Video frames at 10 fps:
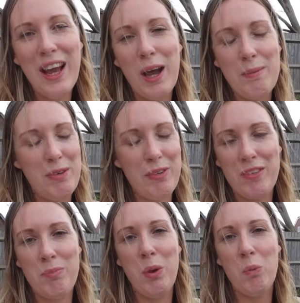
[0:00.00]
I mean, if I
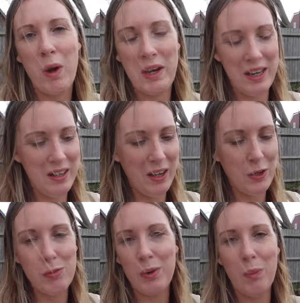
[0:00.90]
just put one in
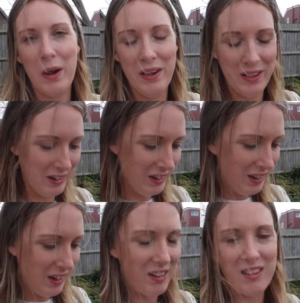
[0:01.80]
and grew one,
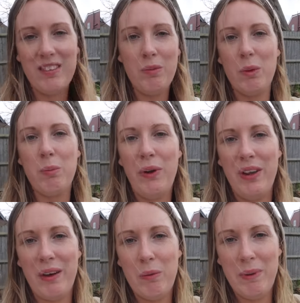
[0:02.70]
I don't see what the
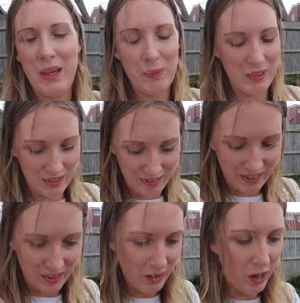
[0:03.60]
point of that would be, would it?
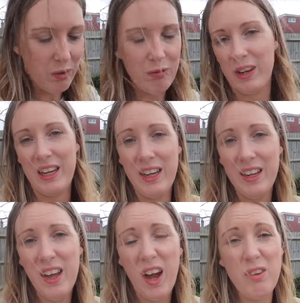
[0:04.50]
So hopefully
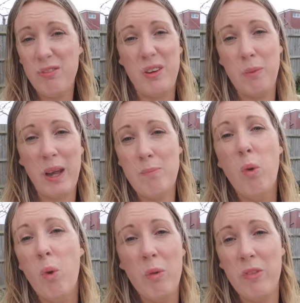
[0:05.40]
we'll get
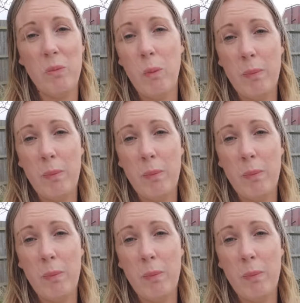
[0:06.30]
more than